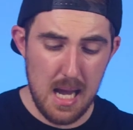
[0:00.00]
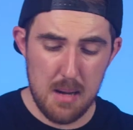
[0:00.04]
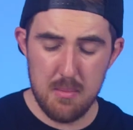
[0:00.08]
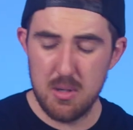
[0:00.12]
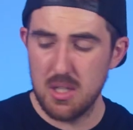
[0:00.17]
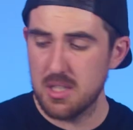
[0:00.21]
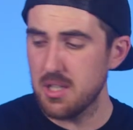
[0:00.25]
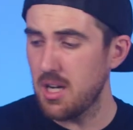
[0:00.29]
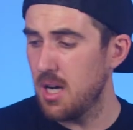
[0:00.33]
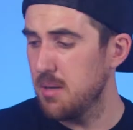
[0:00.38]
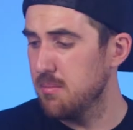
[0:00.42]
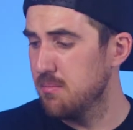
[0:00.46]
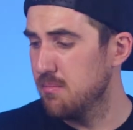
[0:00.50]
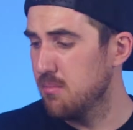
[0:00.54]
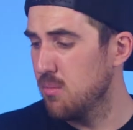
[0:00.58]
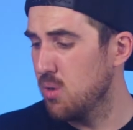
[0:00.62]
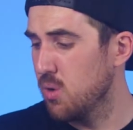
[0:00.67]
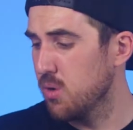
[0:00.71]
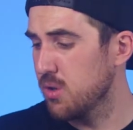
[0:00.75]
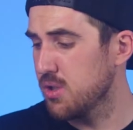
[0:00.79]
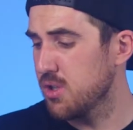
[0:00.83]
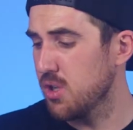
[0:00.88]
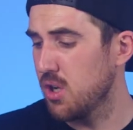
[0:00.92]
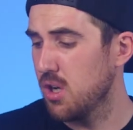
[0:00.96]
MSI
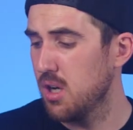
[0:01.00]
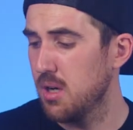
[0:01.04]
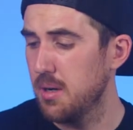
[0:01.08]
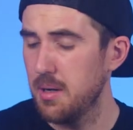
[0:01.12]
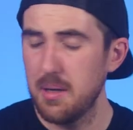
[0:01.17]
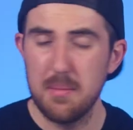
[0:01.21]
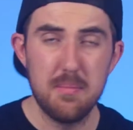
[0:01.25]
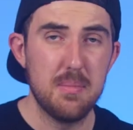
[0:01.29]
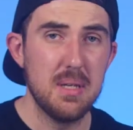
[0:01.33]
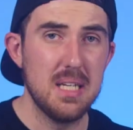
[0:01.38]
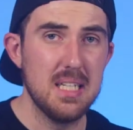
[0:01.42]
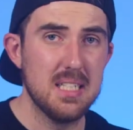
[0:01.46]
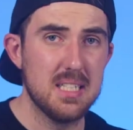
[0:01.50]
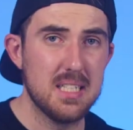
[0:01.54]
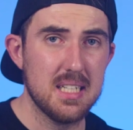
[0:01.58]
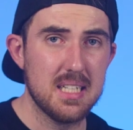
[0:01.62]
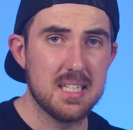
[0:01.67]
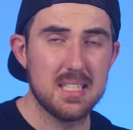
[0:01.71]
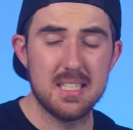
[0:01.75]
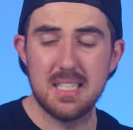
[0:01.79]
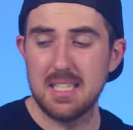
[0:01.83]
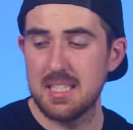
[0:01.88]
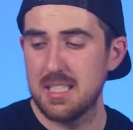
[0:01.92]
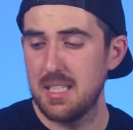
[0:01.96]
Mortar
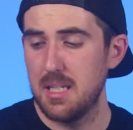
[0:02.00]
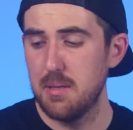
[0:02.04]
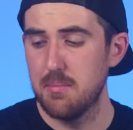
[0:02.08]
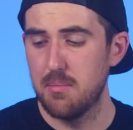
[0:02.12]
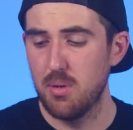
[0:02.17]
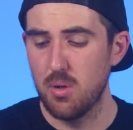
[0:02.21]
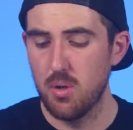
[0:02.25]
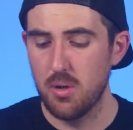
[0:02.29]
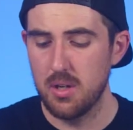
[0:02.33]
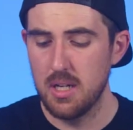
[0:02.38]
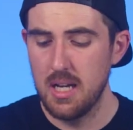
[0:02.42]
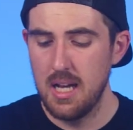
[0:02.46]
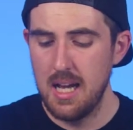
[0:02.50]
B660 board,